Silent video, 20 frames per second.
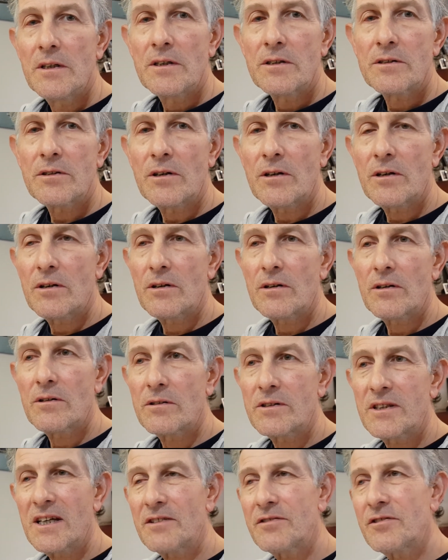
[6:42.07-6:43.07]

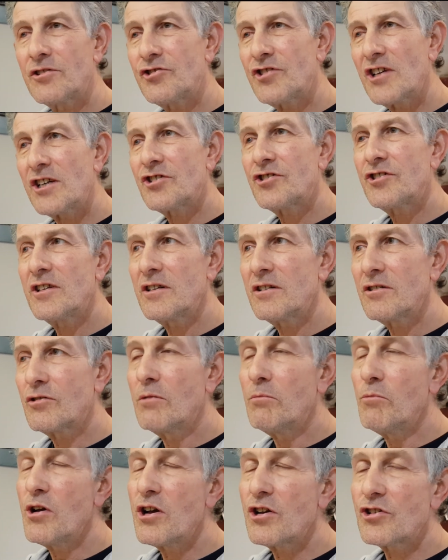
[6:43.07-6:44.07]
So they're suggesting
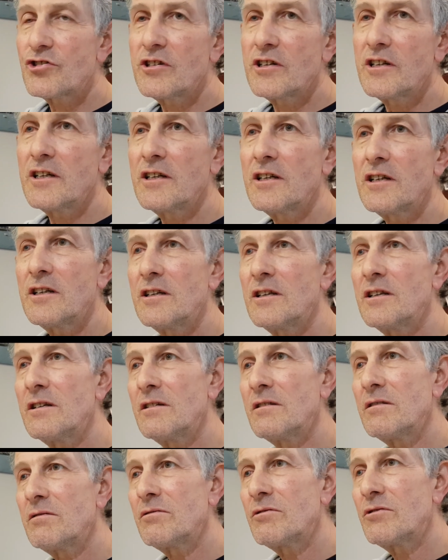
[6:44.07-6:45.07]

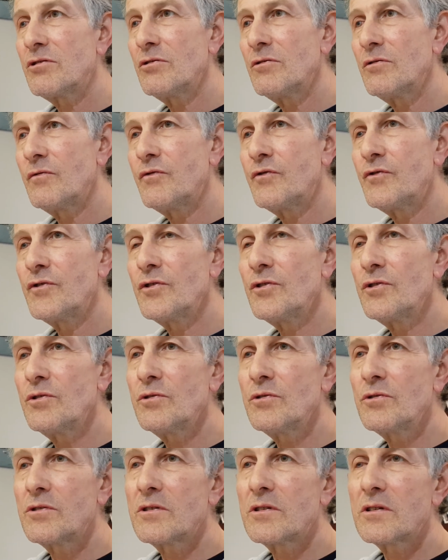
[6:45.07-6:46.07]
commercially to
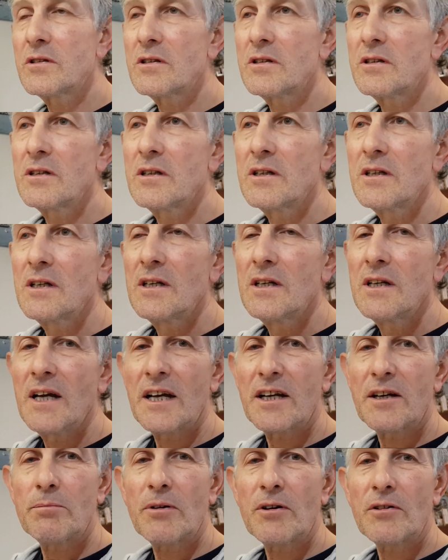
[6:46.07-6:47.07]
fruit
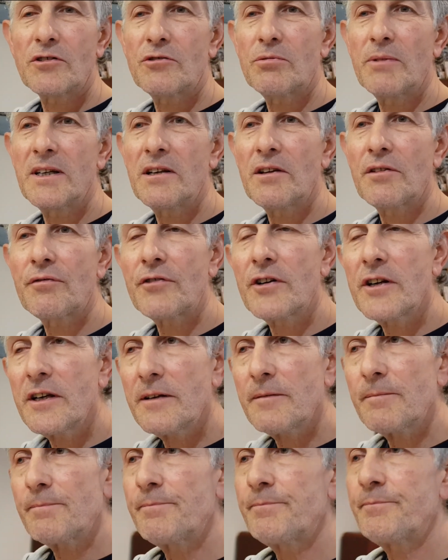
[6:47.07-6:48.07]
at about
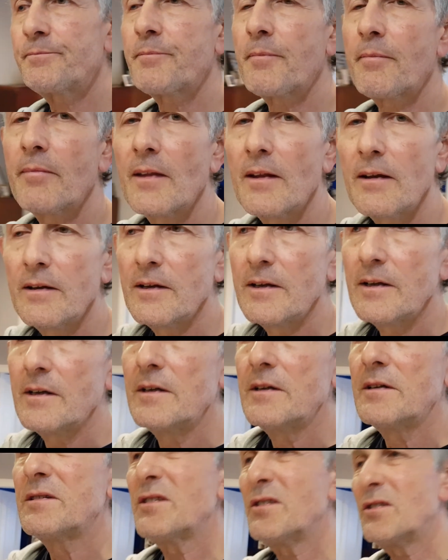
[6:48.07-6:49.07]
23.
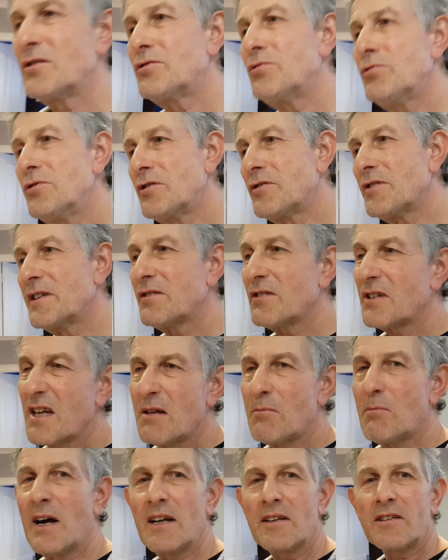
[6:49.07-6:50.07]
So two degrees, okay,
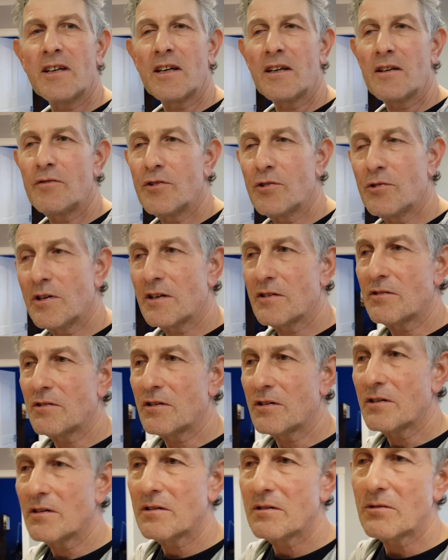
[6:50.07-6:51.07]
it might take a few days
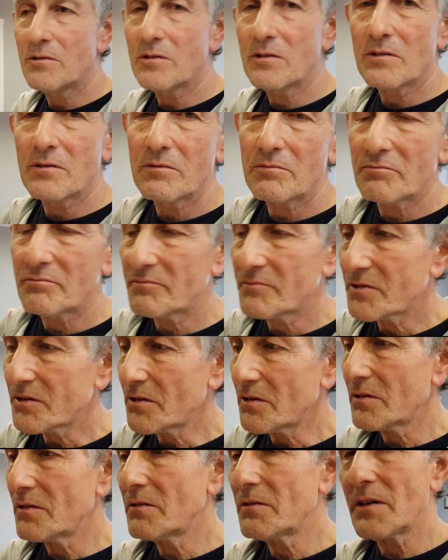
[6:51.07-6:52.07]
longer or
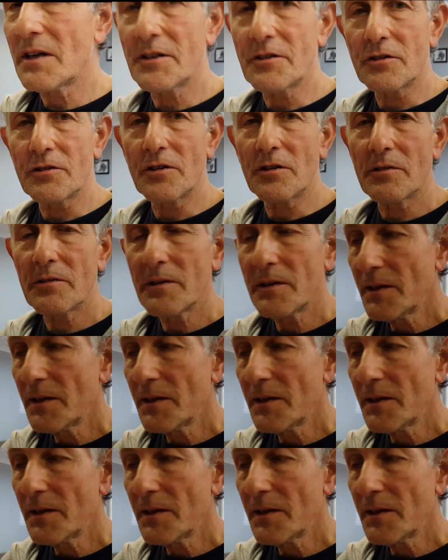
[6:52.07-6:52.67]
so, I don't know.